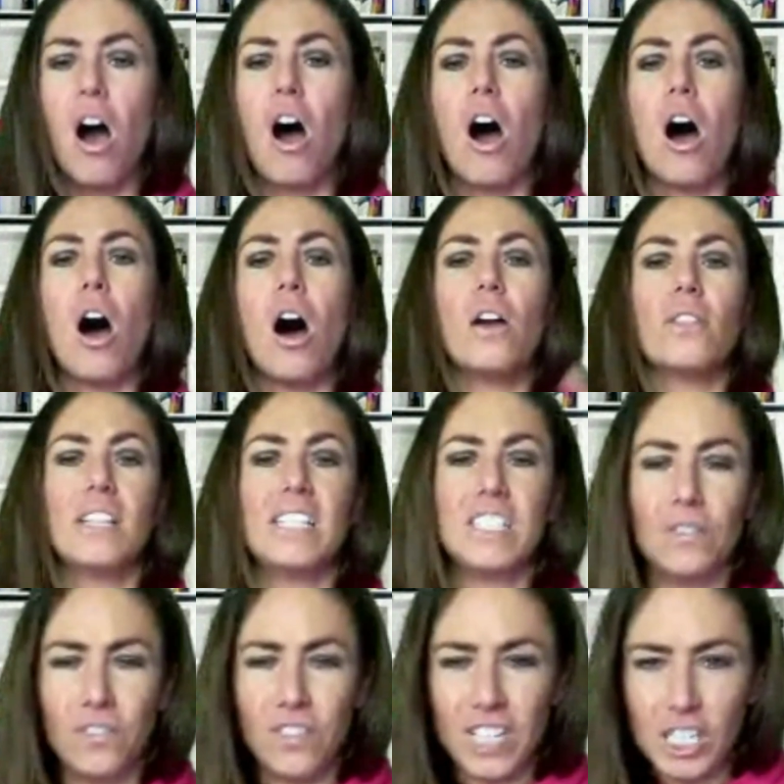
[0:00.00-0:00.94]
on this
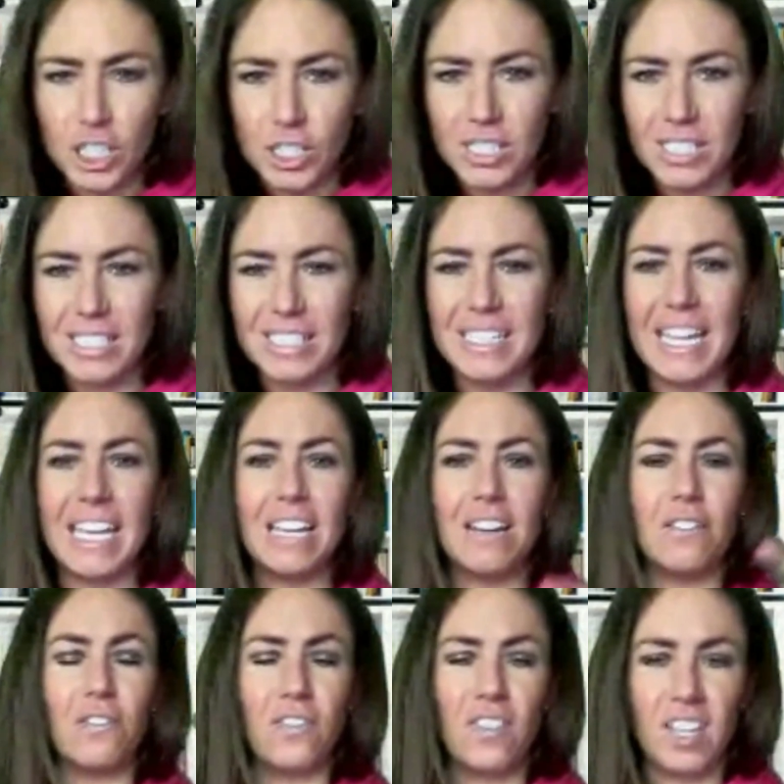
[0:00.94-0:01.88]
vicious
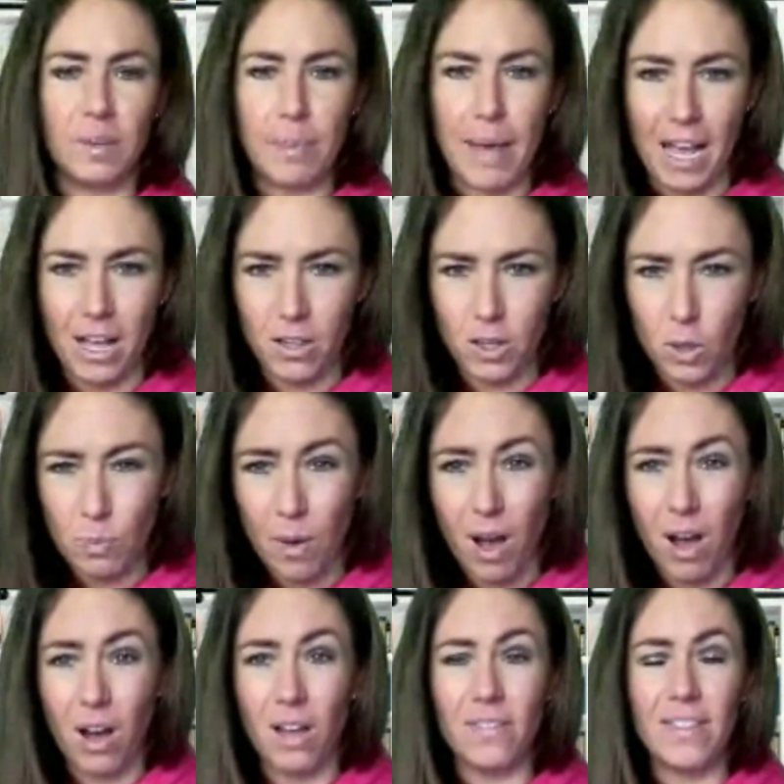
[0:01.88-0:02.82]
negative feedback loop,
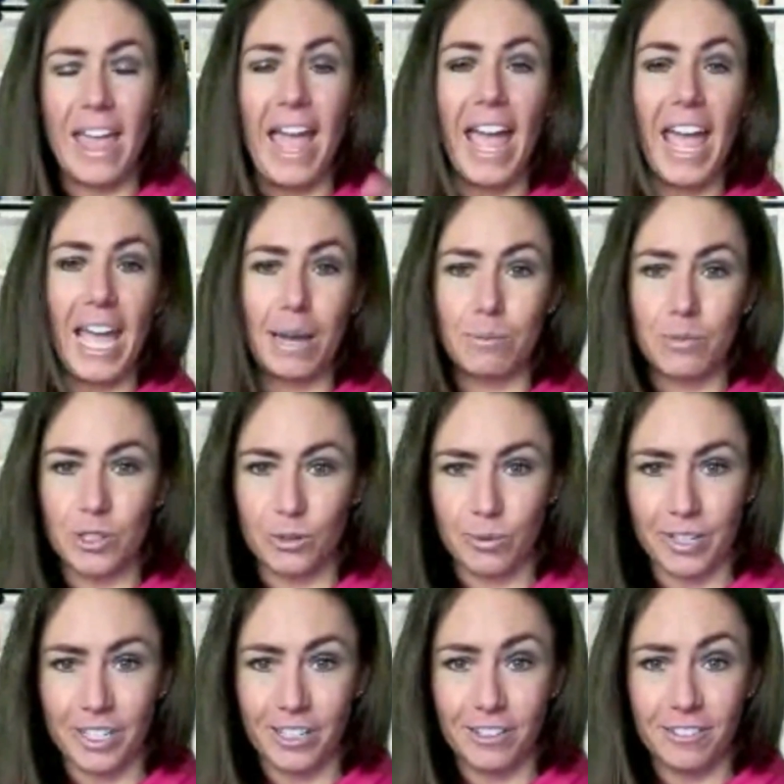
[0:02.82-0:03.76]
on that
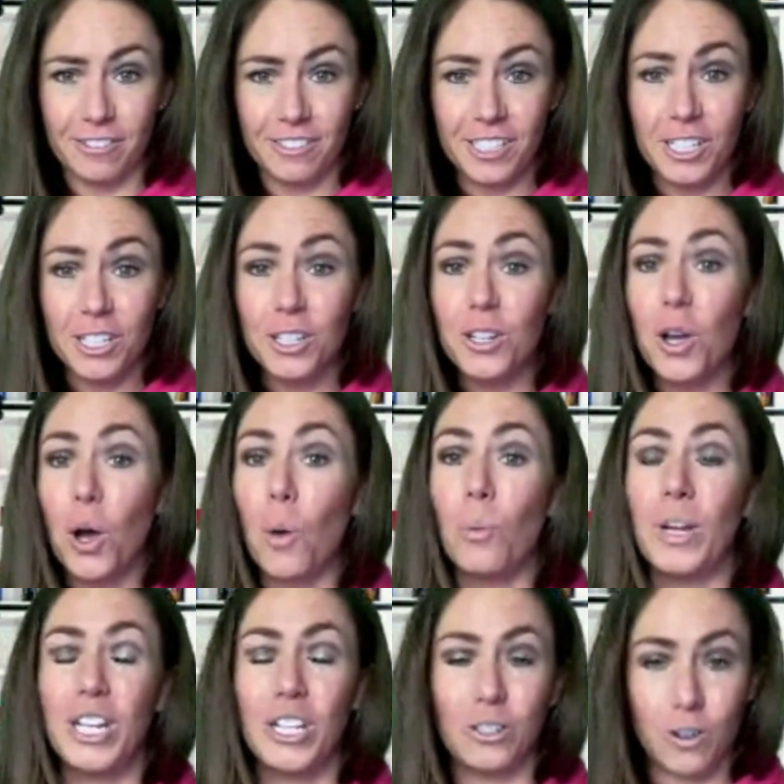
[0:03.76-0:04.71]
hamster wheel,
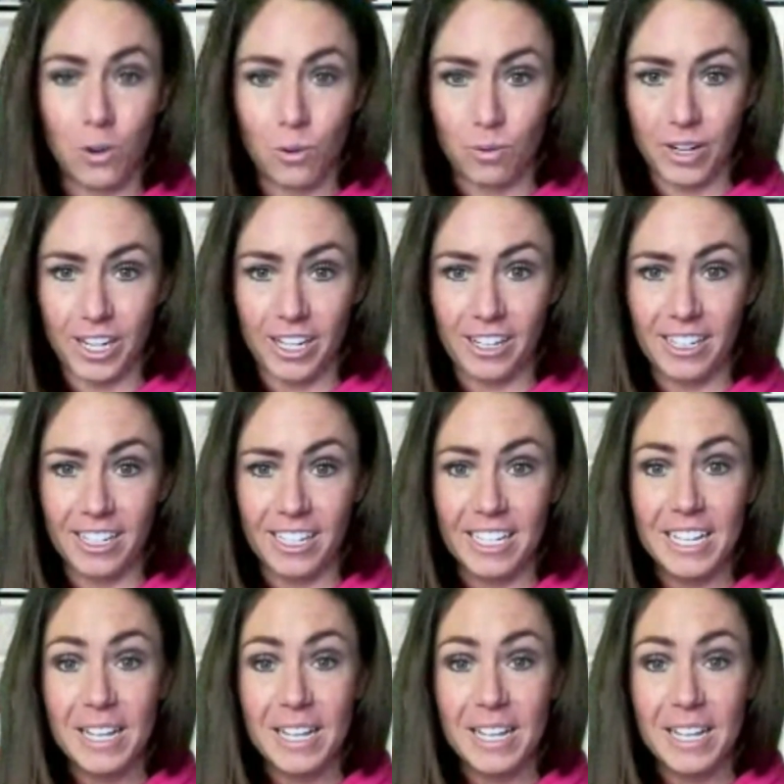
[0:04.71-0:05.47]
going nowhere.